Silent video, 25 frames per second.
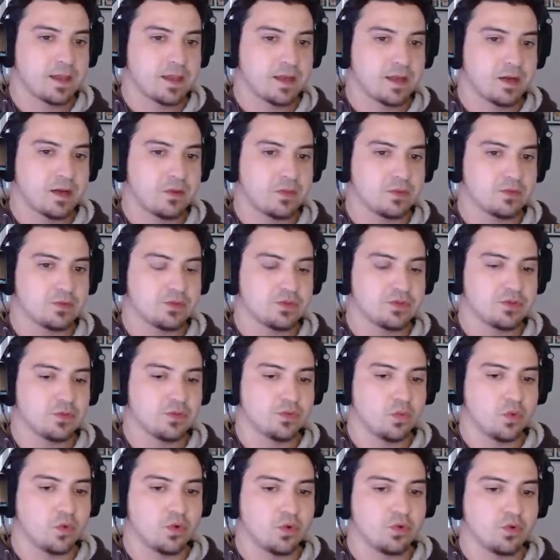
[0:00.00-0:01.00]
And we'll do
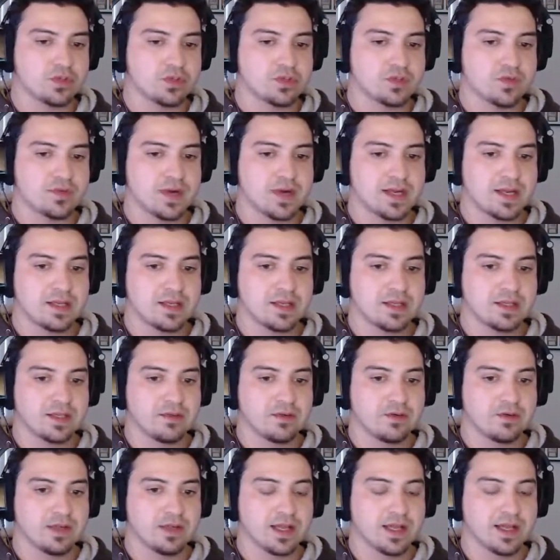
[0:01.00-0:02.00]
walls around it a
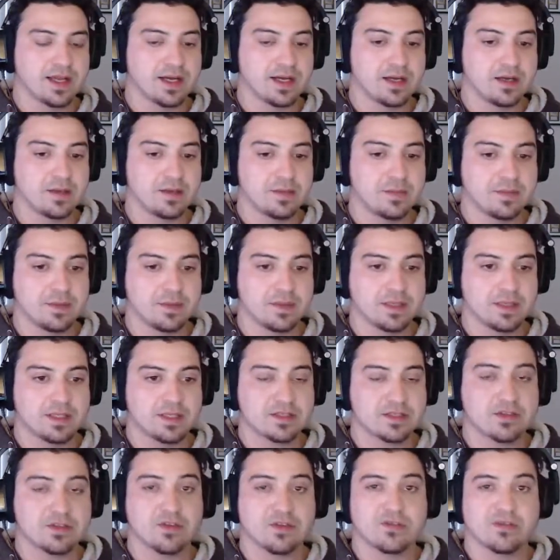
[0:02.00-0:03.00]
little later, but
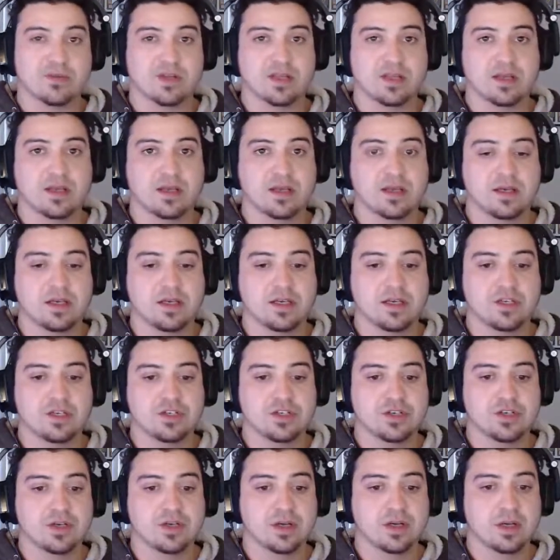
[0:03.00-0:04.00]
that's not really an
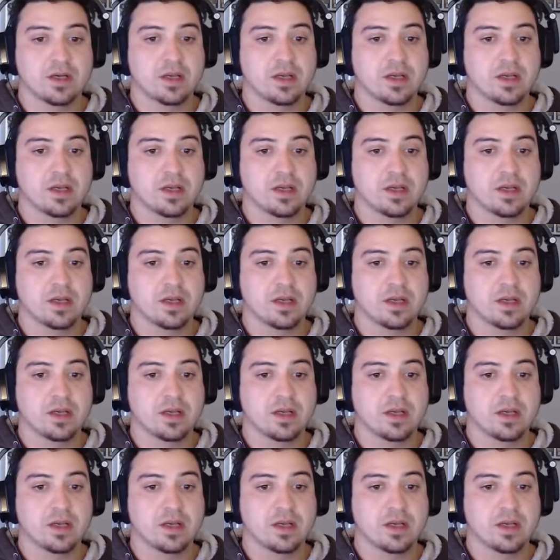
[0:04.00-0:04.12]
issue.